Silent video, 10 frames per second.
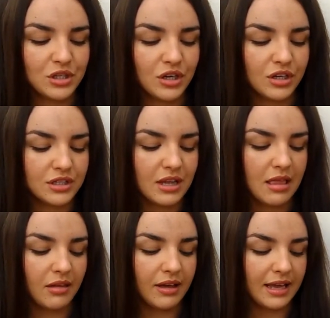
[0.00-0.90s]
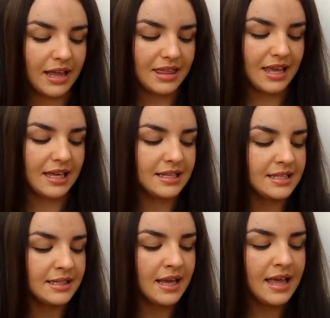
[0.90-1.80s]
which looks like
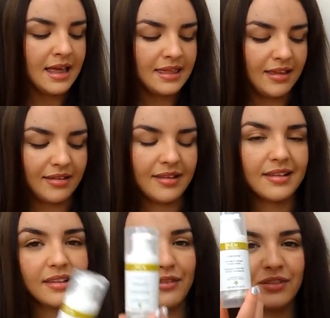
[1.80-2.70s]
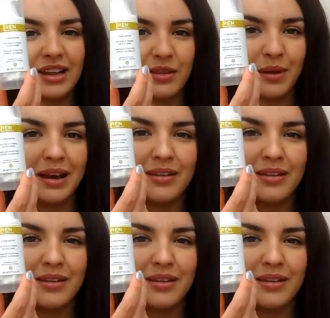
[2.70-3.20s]
this. This is lovely as well.